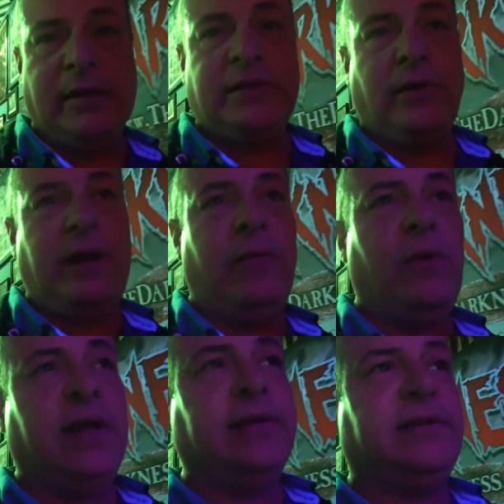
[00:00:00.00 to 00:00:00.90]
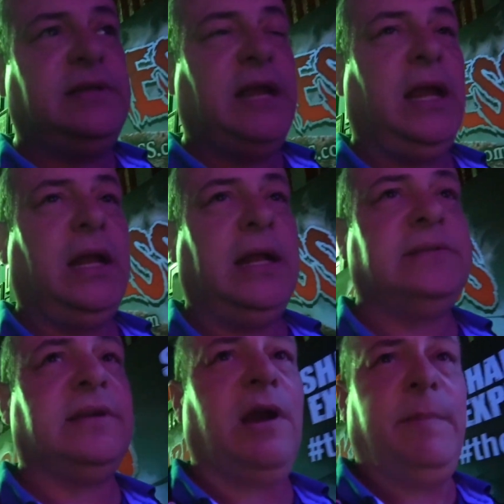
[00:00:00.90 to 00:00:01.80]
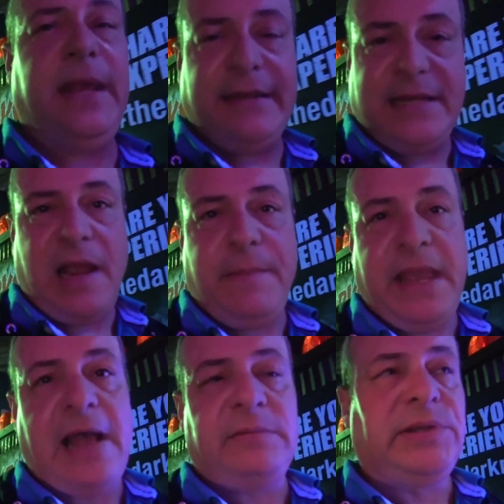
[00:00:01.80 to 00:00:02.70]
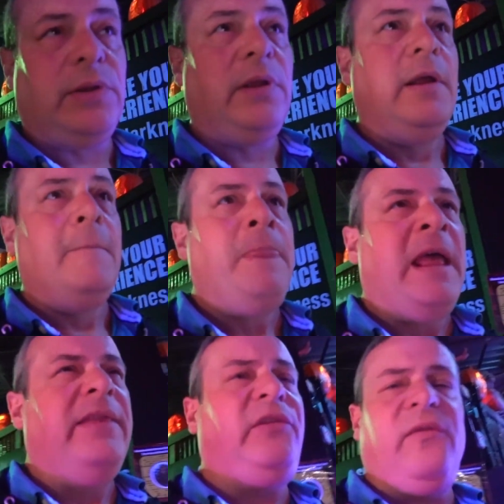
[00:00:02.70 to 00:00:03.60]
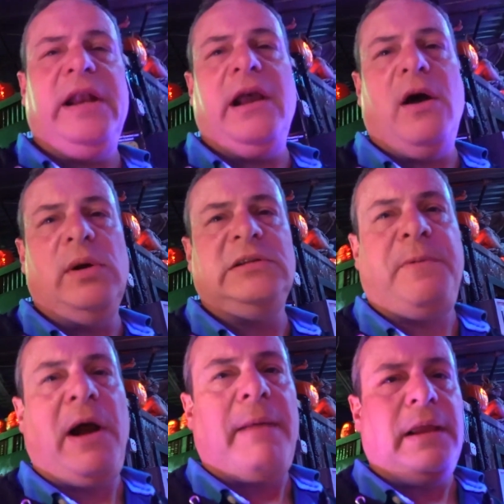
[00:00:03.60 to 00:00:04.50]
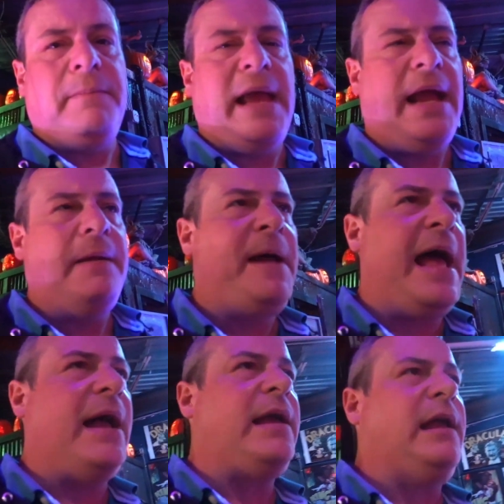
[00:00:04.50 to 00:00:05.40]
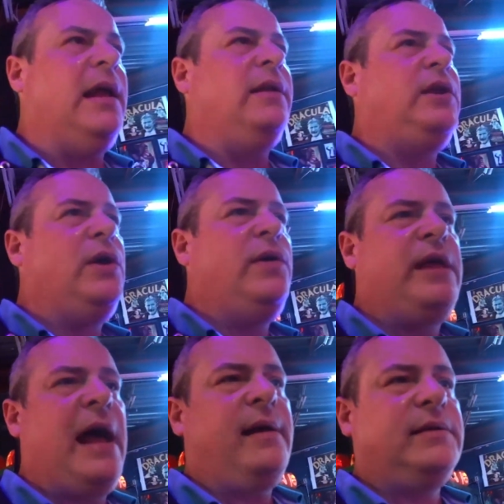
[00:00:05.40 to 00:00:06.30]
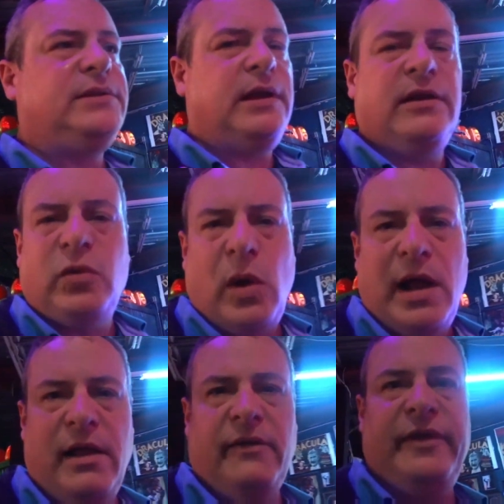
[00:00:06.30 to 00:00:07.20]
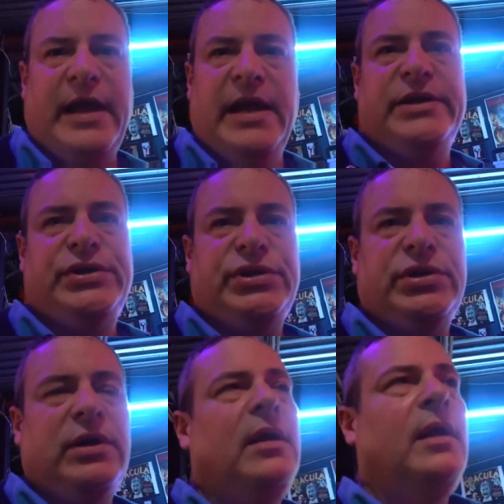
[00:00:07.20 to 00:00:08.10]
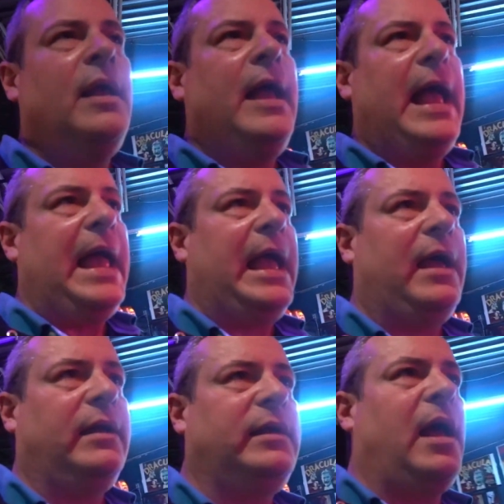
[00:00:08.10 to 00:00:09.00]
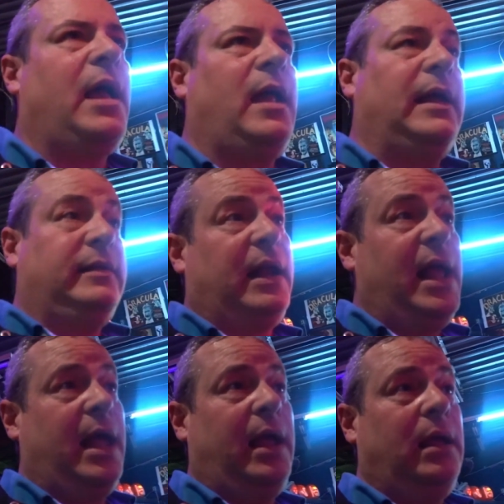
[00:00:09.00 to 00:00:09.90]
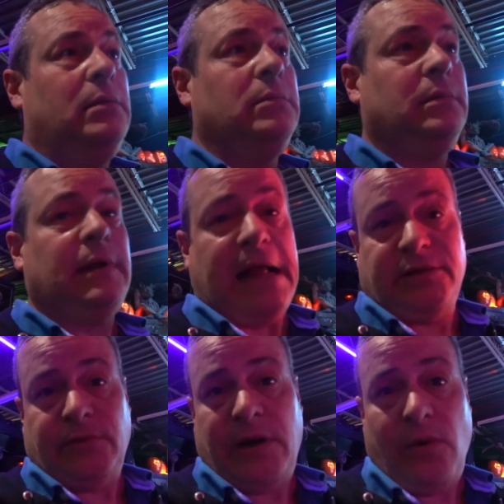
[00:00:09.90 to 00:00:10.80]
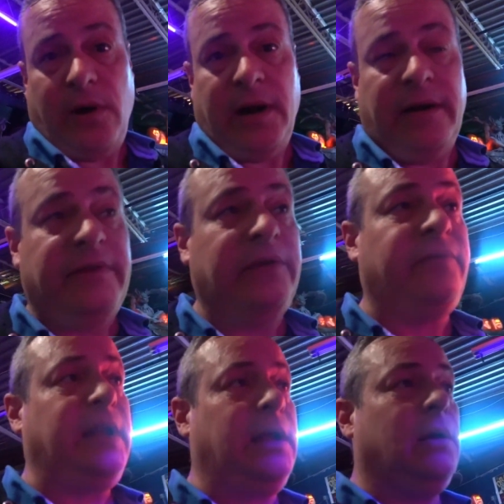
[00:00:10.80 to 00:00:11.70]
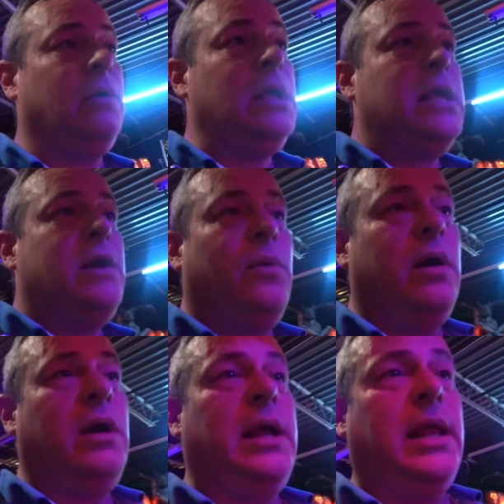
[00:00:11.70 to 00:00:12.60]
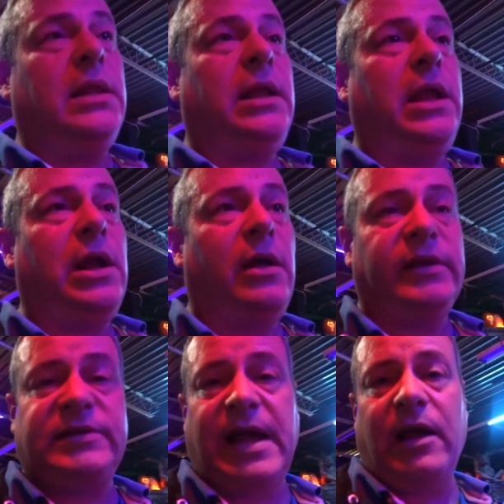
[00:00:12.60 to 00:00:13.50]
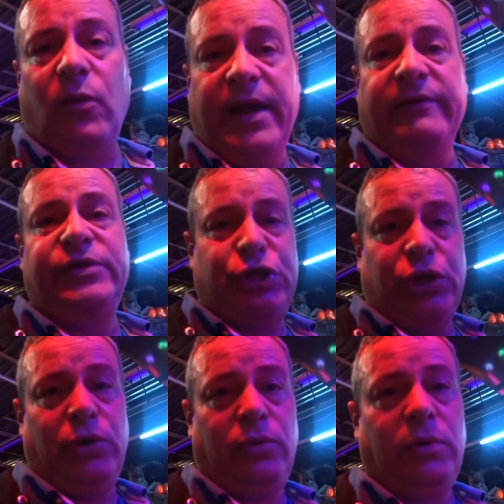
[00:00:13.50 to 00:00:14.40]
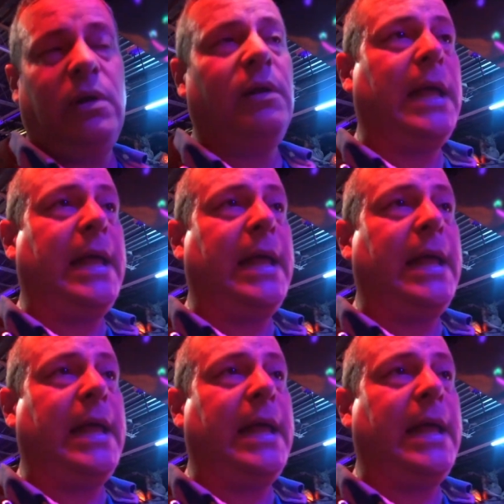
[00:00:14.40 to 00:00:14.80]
So anyone can see it. It's going to be a time capsule. This video was probably made back in 2012-ish, and, uh, and today, as recording of this video, we're in, you know, the second week of June